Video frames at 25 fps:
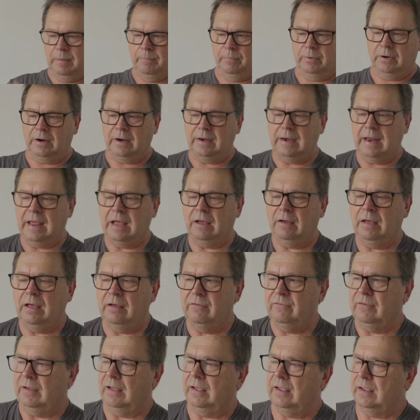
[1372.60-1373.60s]
But I now
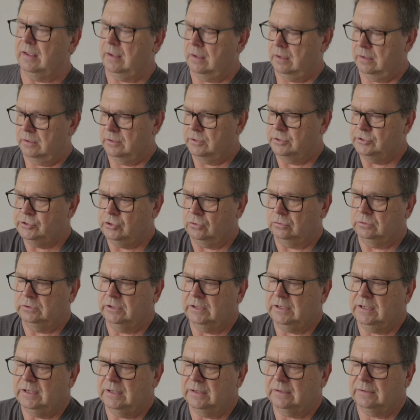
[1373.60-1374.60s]
have a
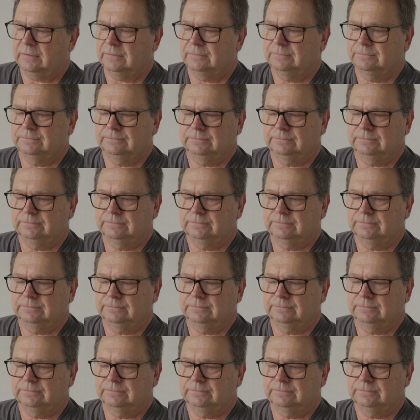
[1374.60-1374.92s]
shoulder kit